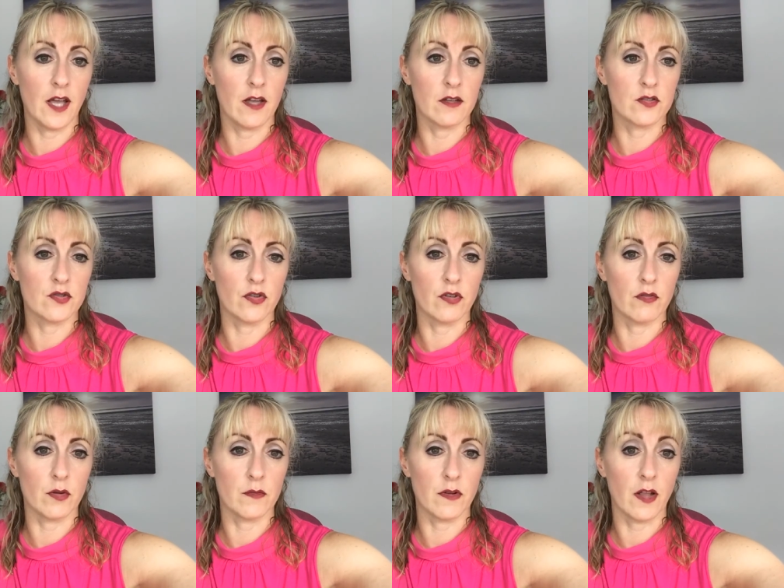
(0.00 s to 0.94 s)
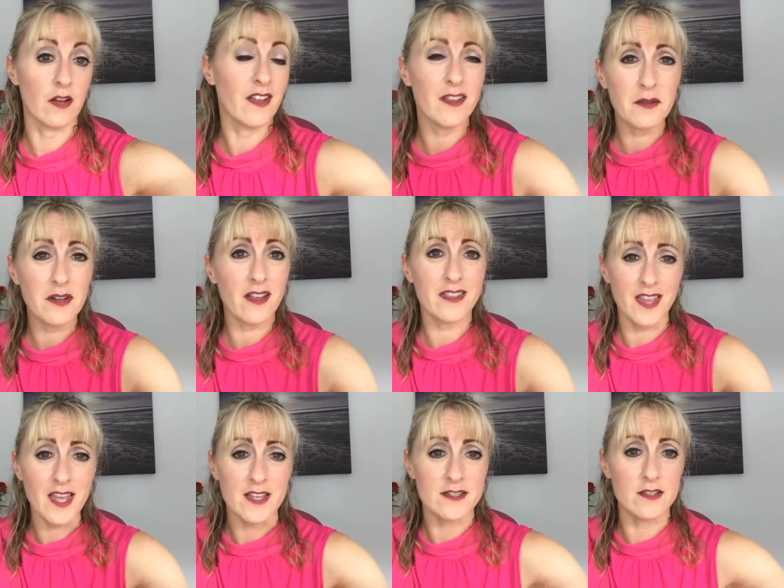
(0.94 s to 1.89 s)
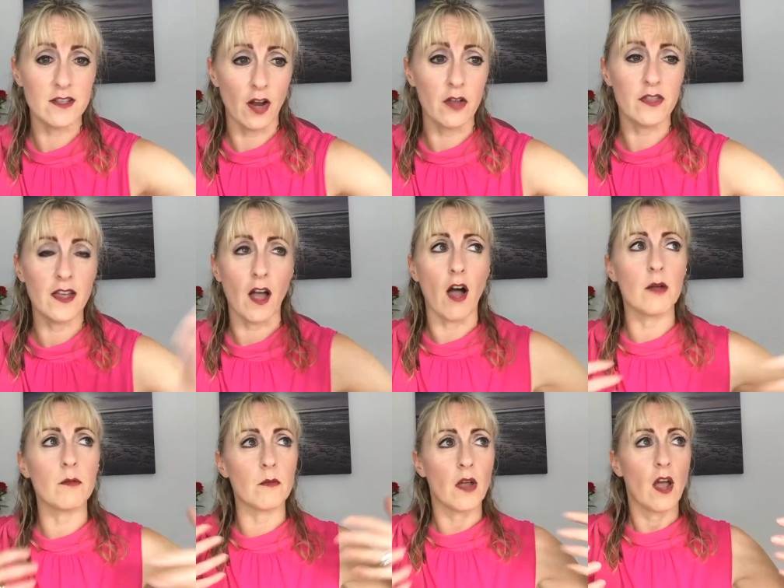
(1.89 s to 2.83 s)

join group like this. You know,